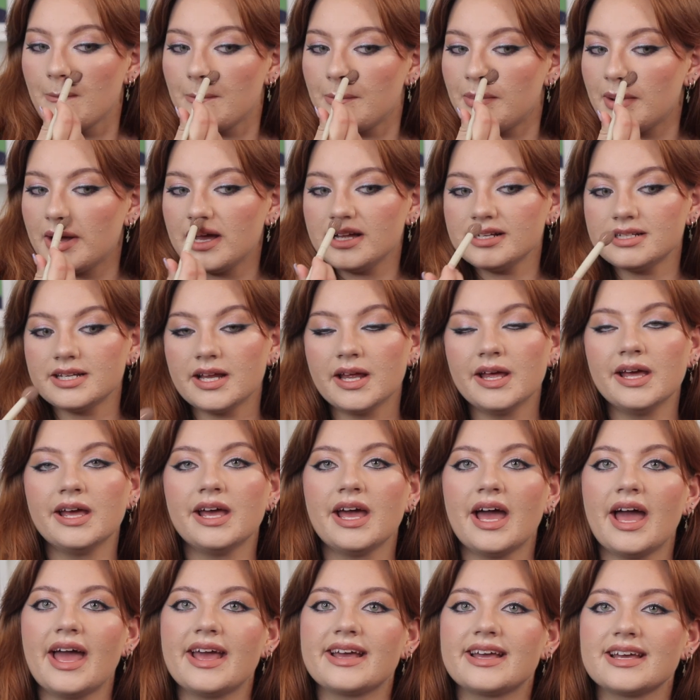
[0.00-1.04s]
But
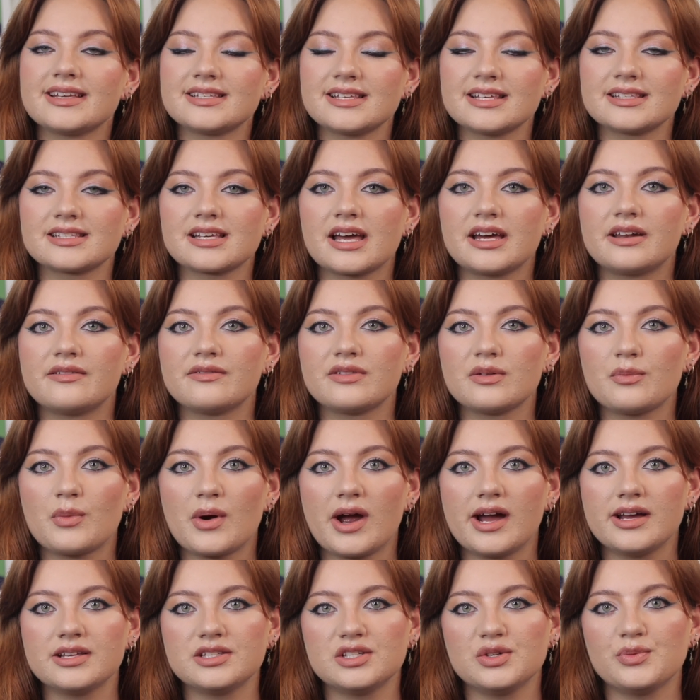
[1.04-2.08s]
I guess that's kind of the
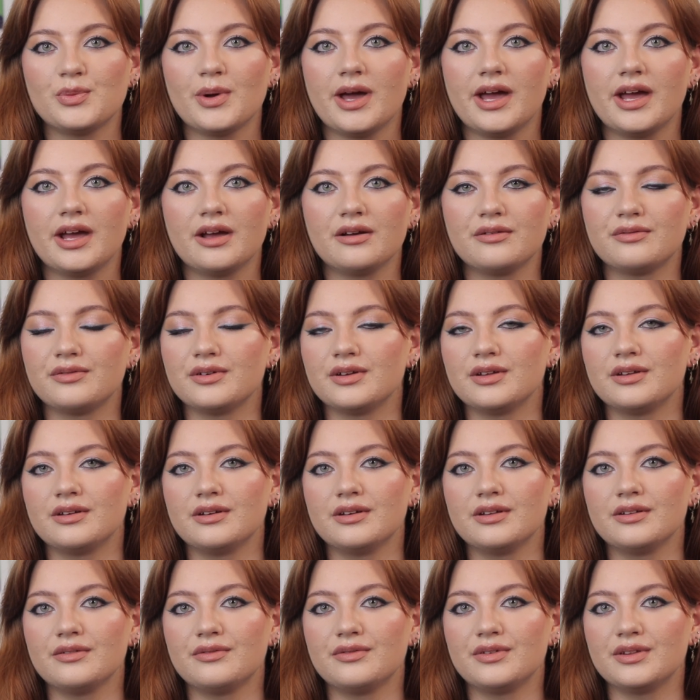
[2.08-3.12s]
price you pay
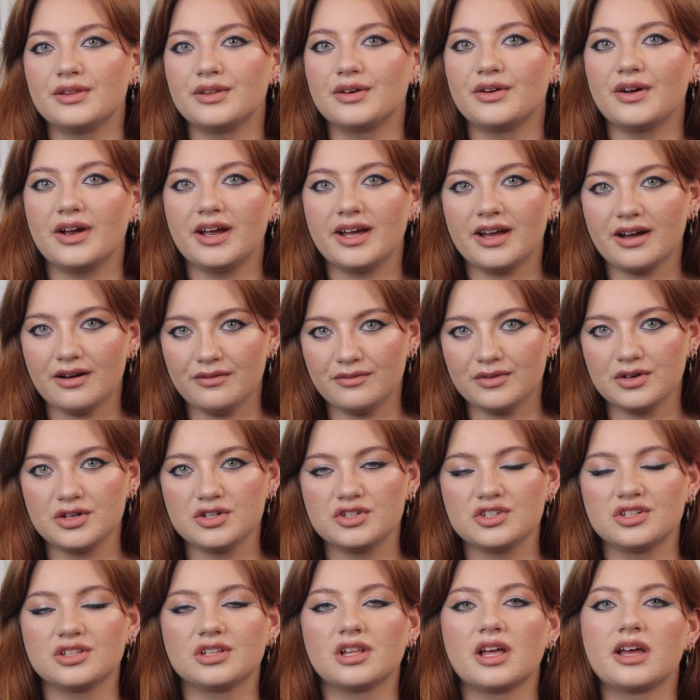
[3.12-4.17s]
for the great
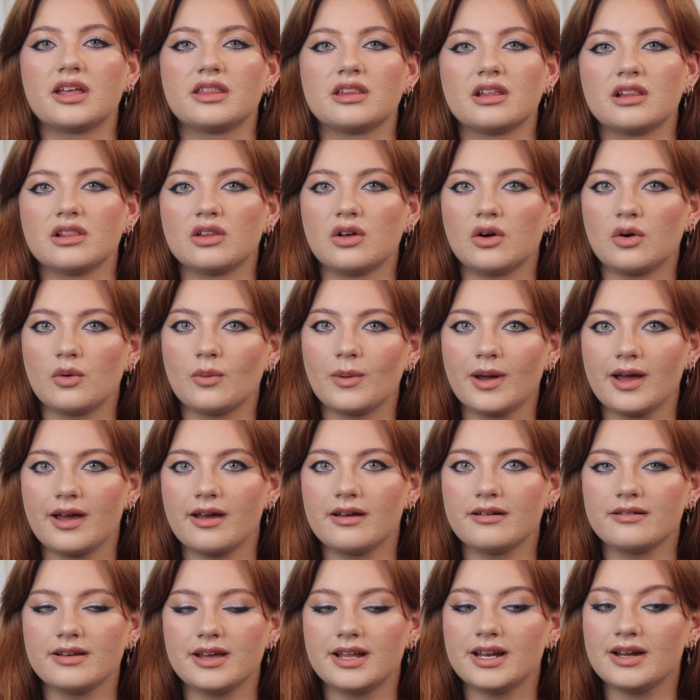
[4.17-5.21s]
coverage and the long
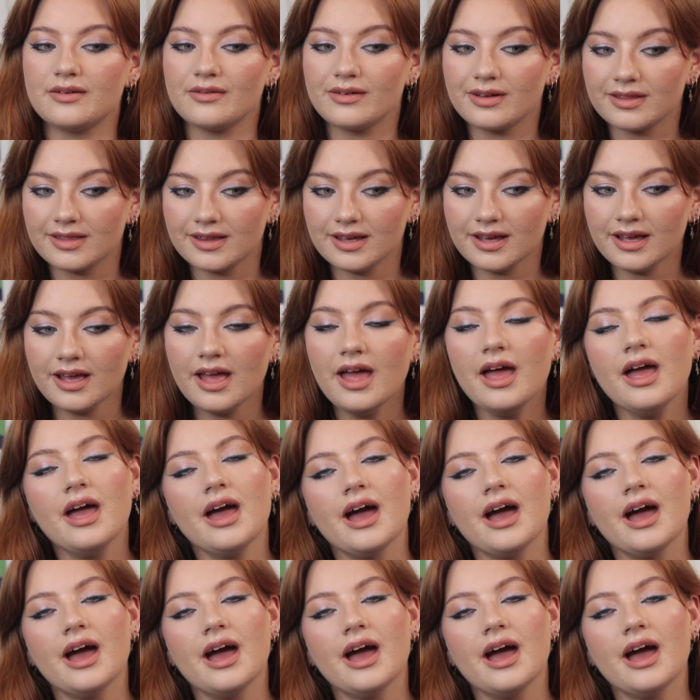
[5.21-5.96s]
wear and everything.